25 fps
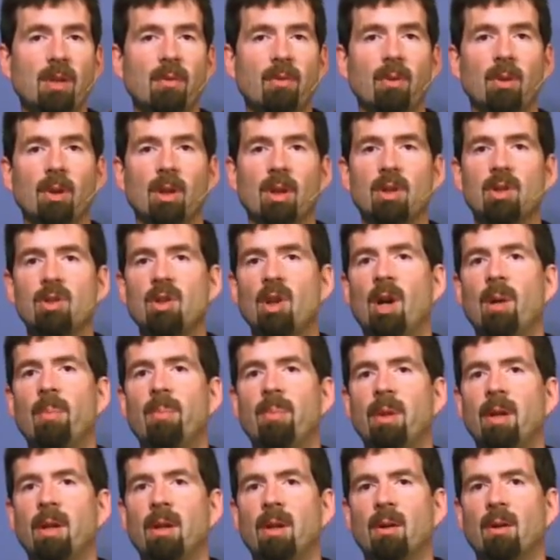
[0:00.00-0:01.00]
if you're a guitar
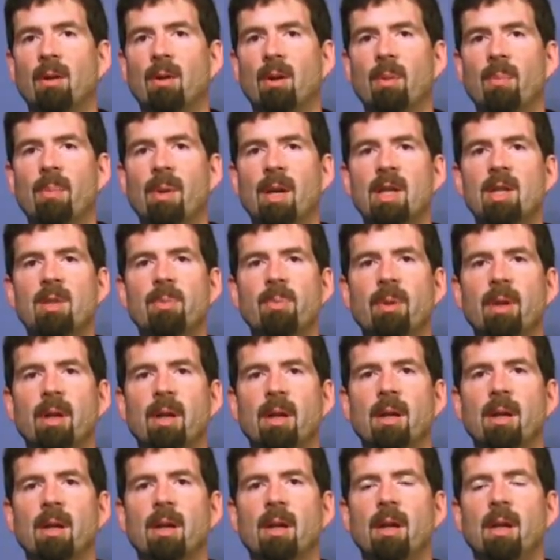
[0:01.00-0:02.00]
player or a bass
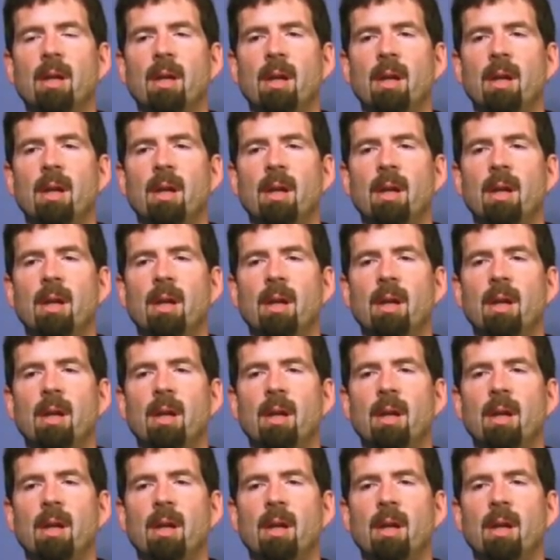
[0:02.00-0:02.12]
player,